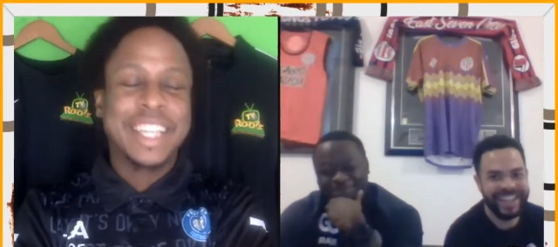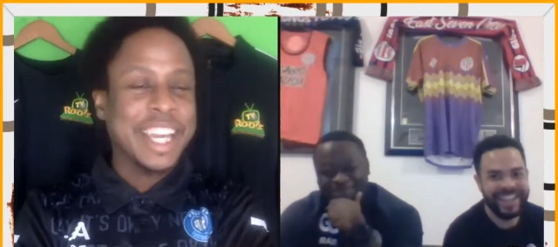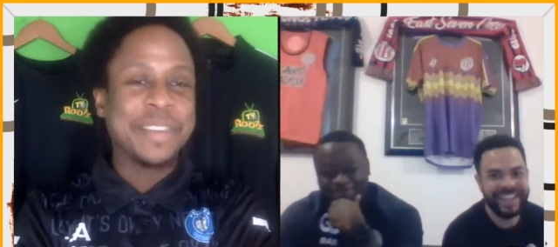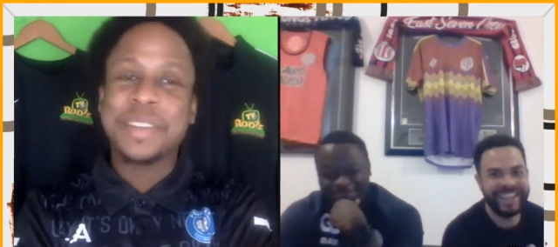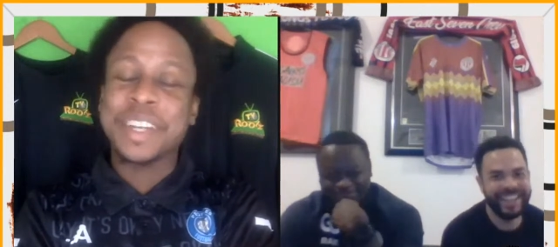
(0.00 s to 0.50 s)

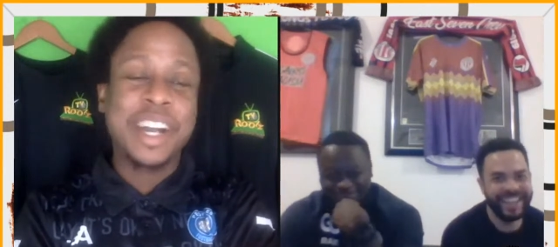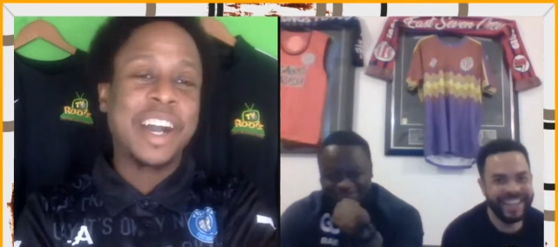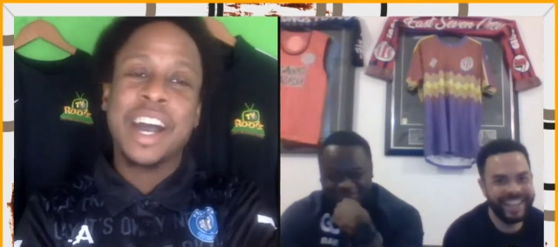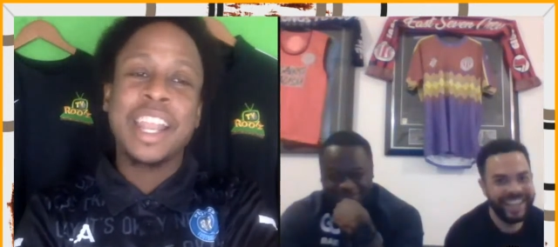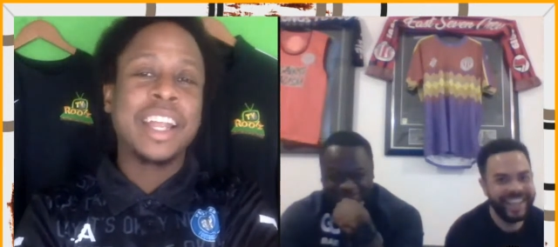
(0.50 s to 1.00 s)
Speaker 1: there we go.
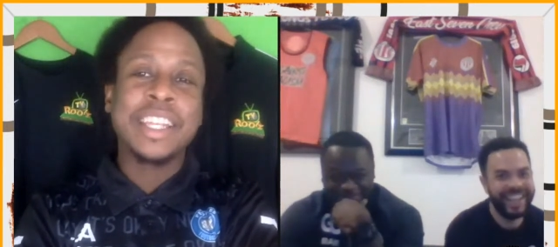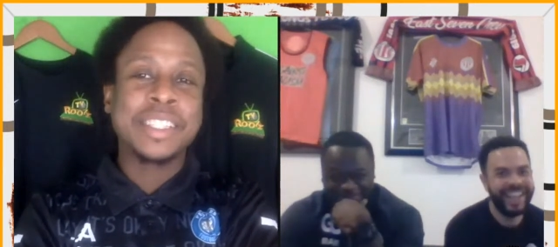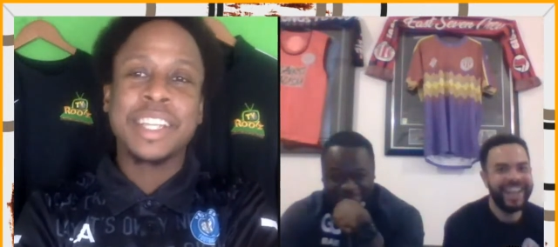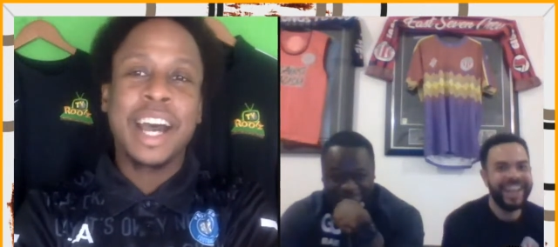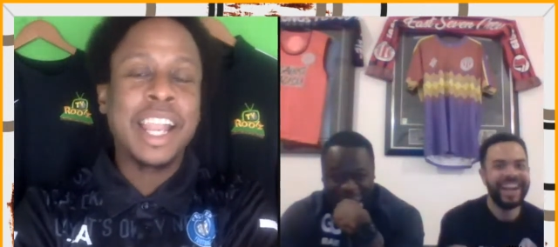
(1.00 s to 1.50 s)
I
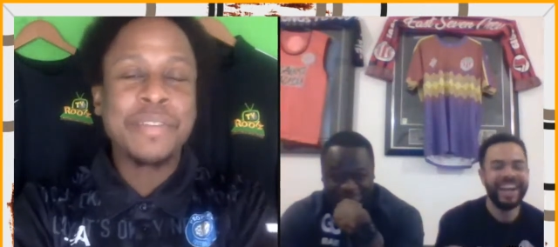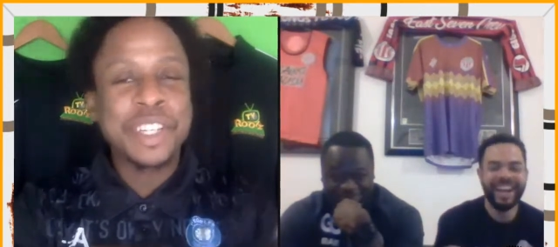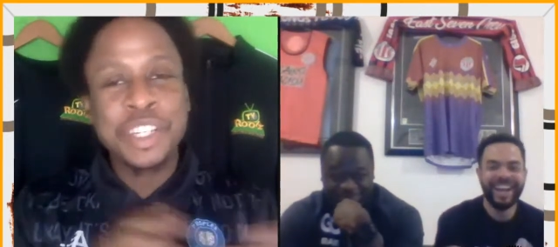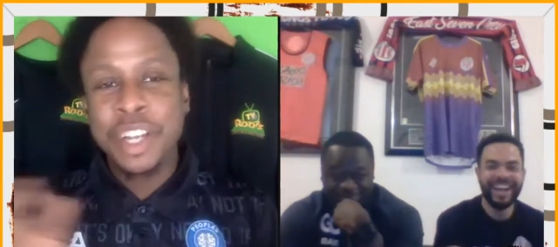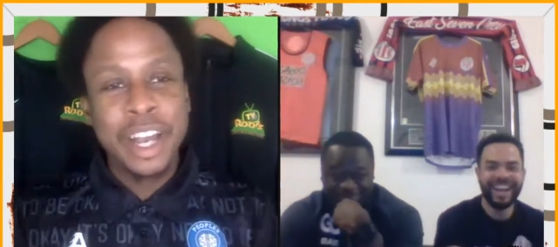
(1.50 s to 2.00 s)
listen, I love
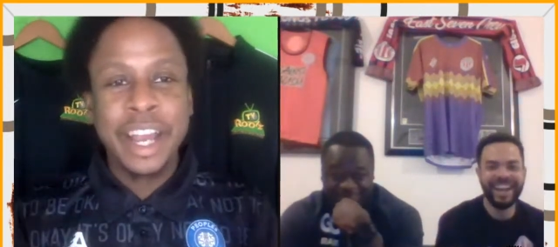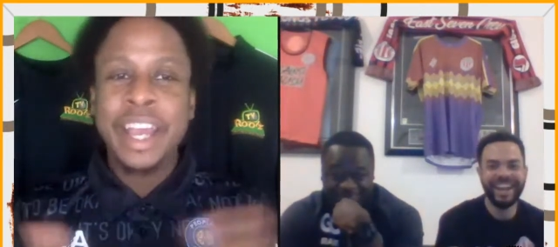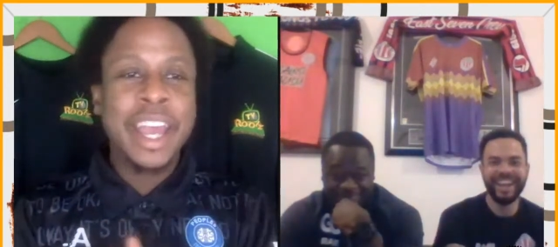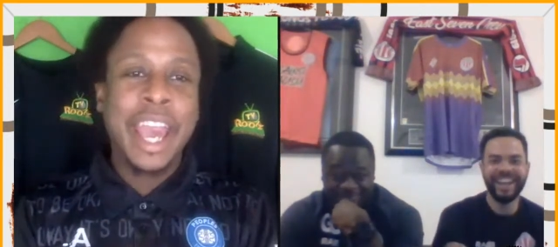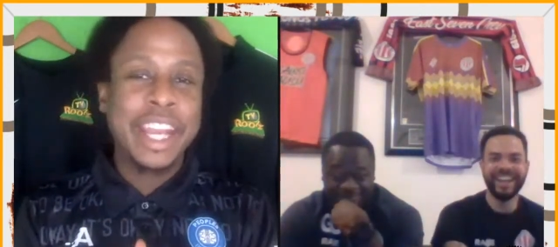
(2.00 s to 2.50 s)
a shirt.
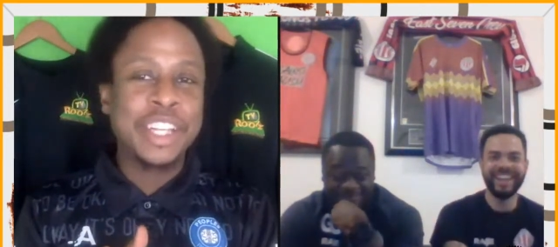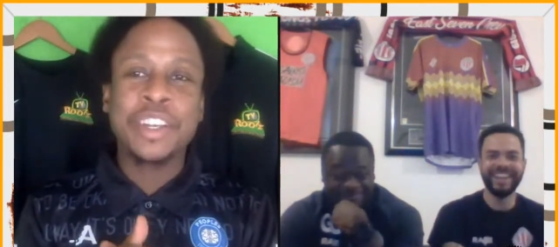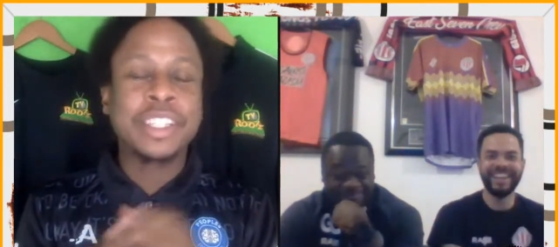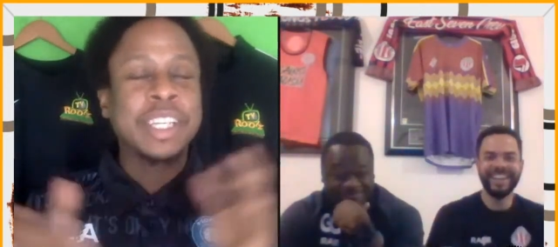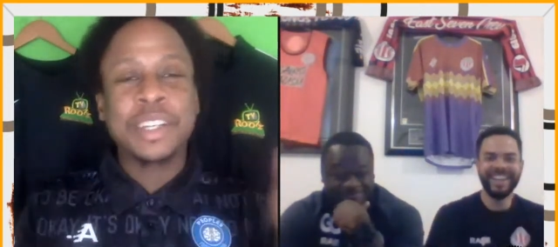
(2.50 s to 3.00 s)
Any
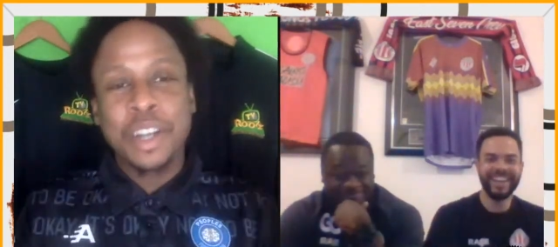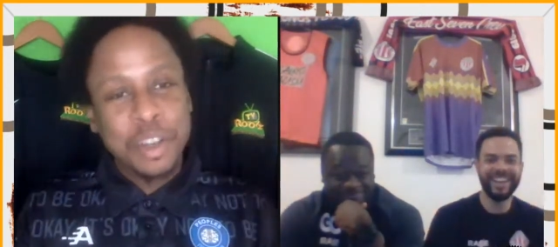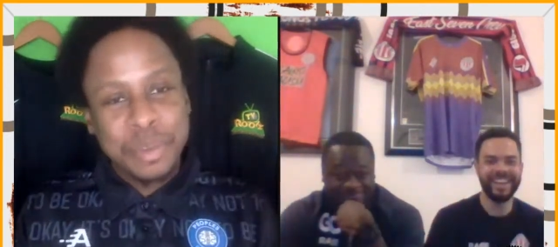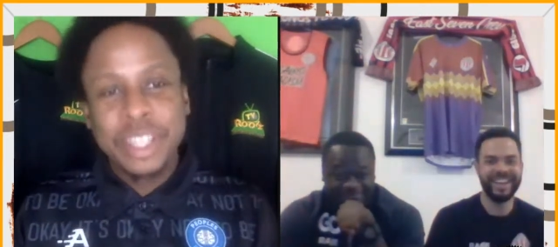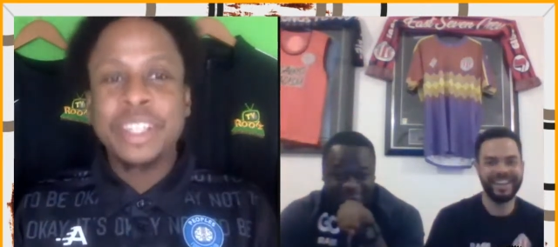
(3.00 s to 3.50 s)
shirts i
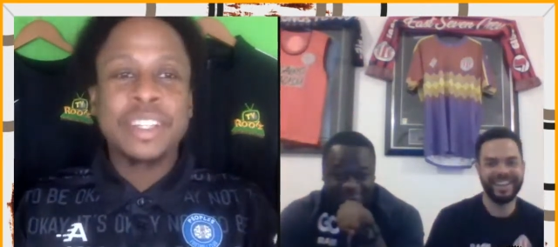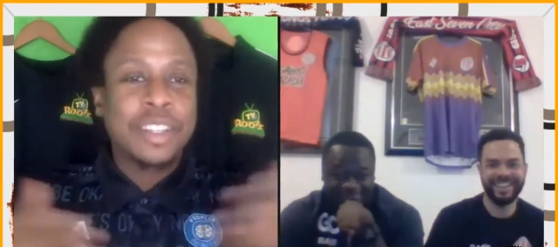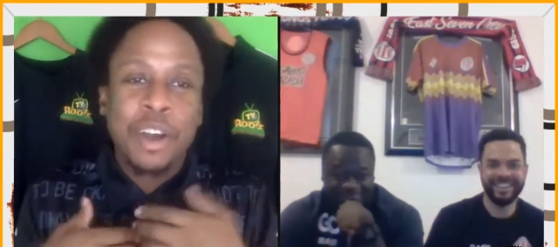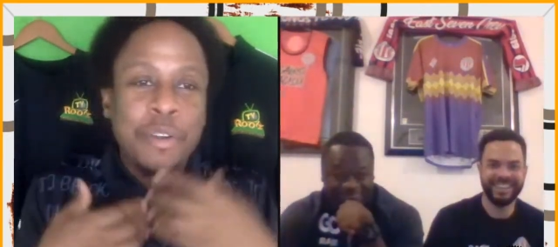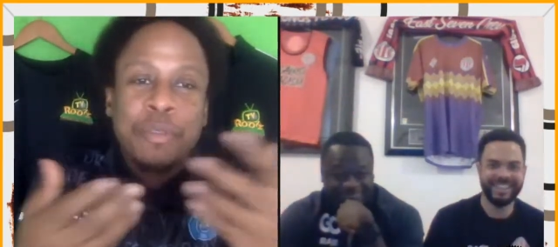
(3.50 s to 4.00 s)
going
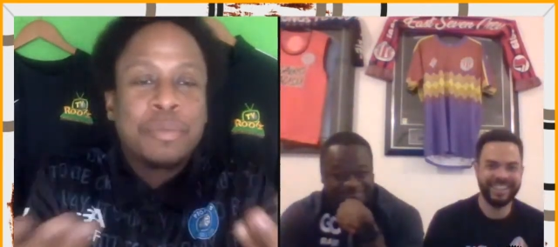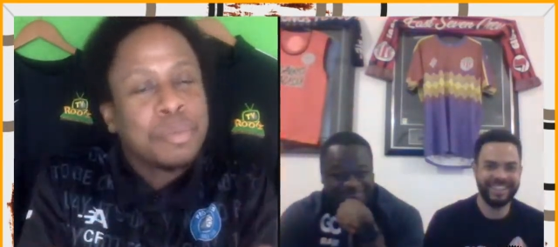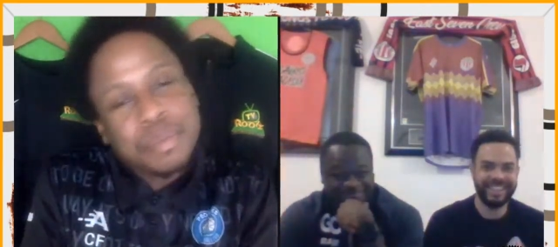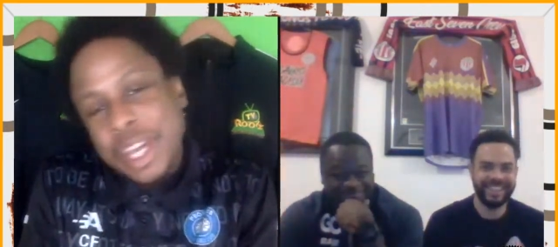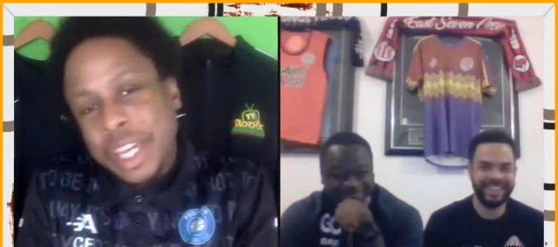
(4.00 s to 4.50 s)

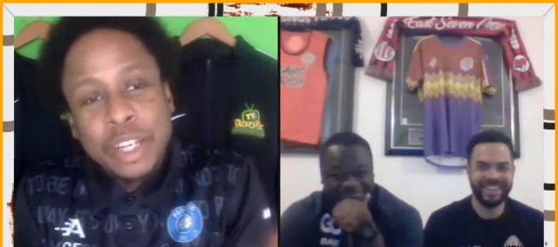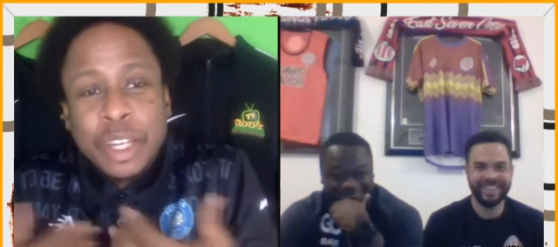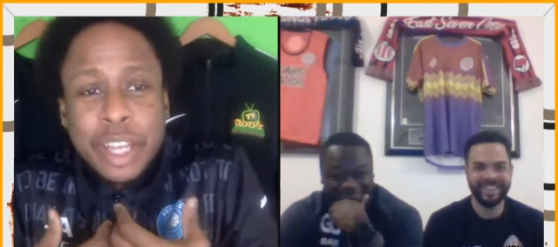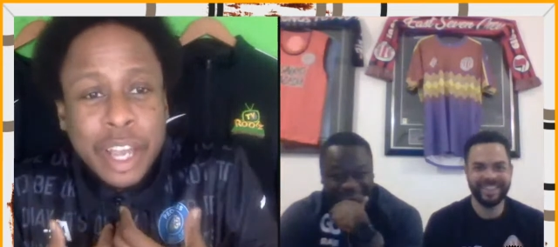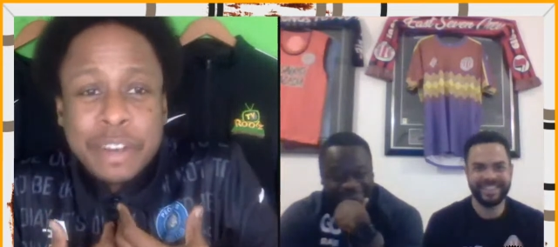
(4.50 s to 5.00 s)
going
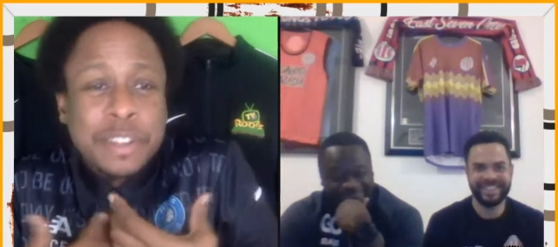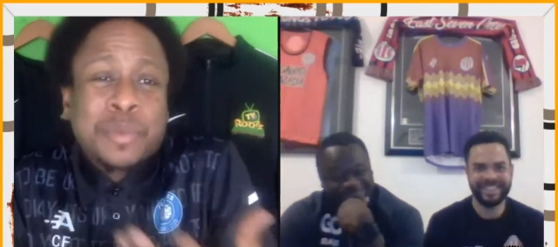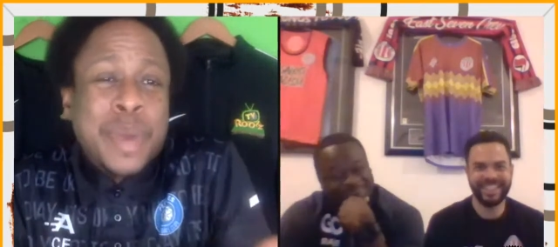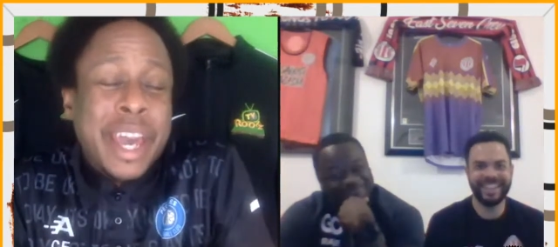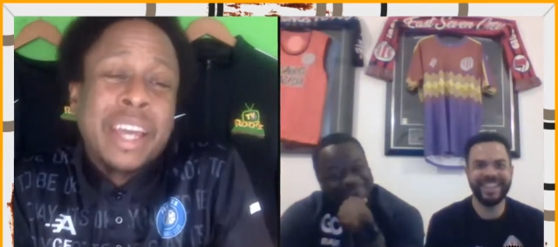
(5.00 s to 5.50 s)
begging and
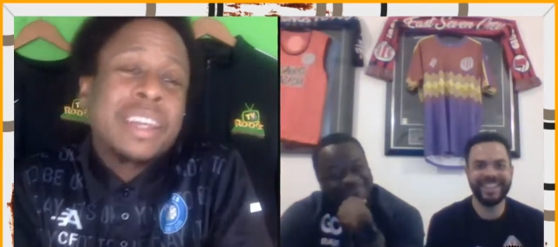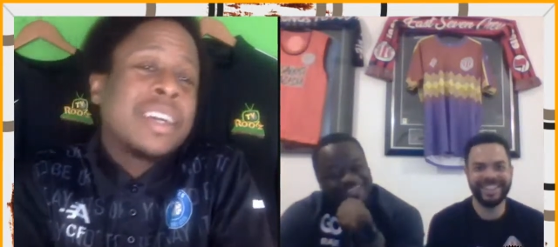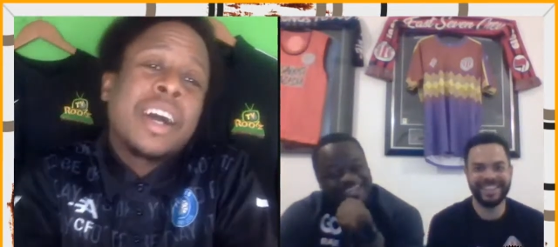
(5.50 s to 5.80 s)
spare.